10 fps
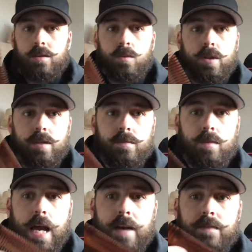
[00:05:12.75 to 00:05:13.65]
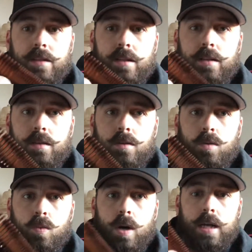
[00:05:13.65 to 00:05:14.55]
with it having the
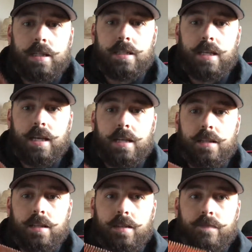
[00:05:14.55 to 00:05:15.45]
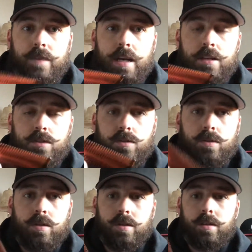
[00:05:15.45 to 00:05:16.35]
wide side and then the fine
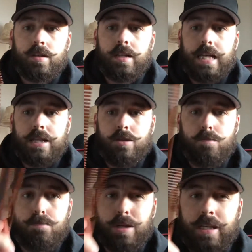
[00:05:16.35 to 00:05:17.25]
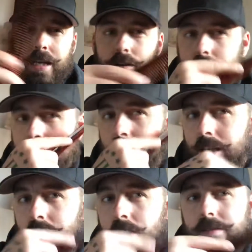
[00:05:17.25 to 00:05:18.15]
tooth in their big areas, I
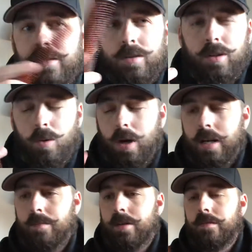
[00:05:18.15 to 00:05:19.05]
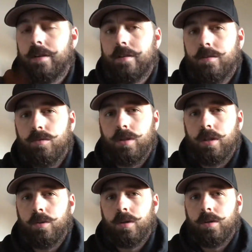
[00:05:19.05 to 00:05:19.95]
can cover quite a bit of area really
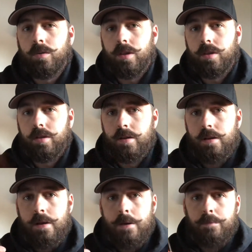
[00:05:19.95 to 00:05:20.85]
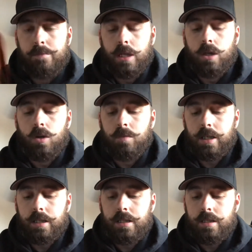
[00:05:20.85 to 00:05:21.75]
quick with a big comb
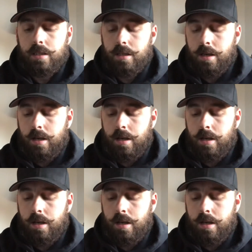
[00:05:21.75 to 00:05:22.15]
like this.